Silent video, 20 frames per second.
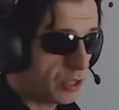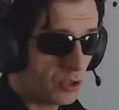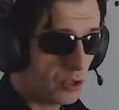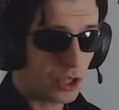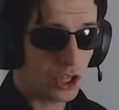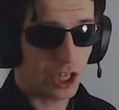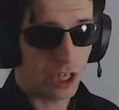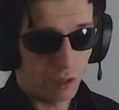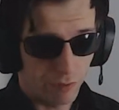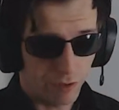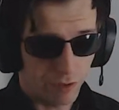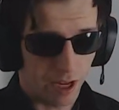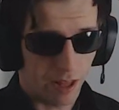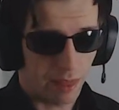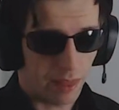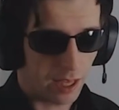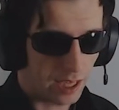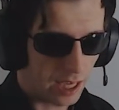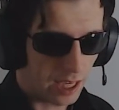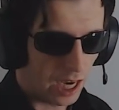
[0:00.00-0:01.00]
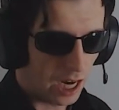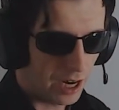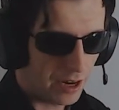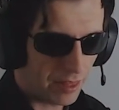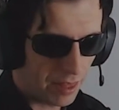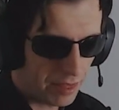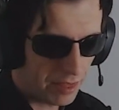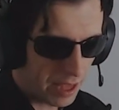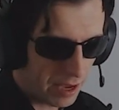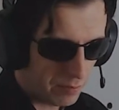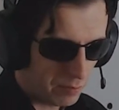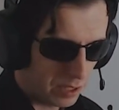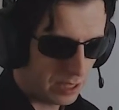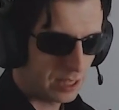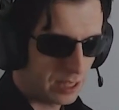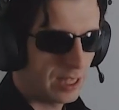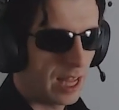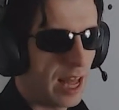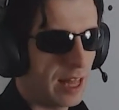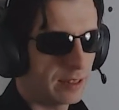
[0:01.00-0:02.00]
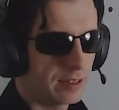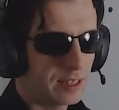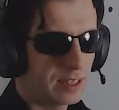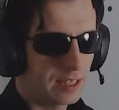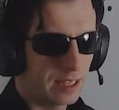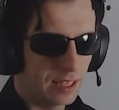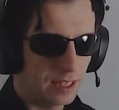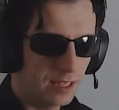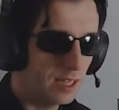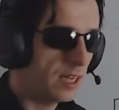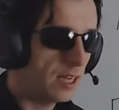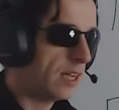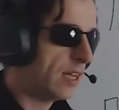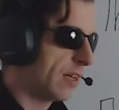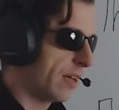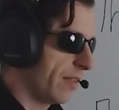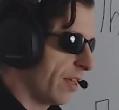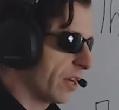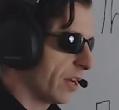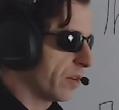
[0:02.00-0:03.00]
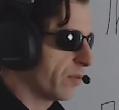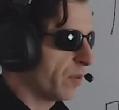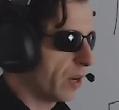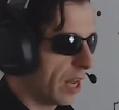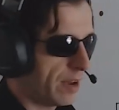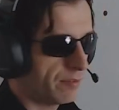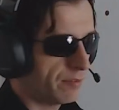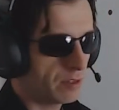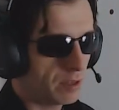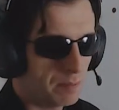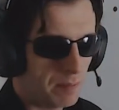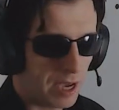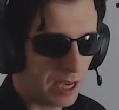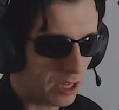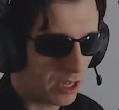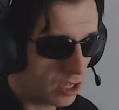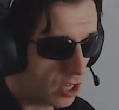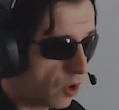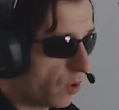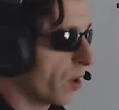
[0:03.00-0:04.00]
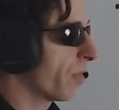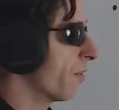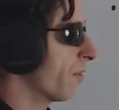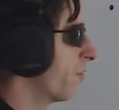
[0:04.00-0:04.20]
you shift at the car that they will stand still, then you will have to make it go at the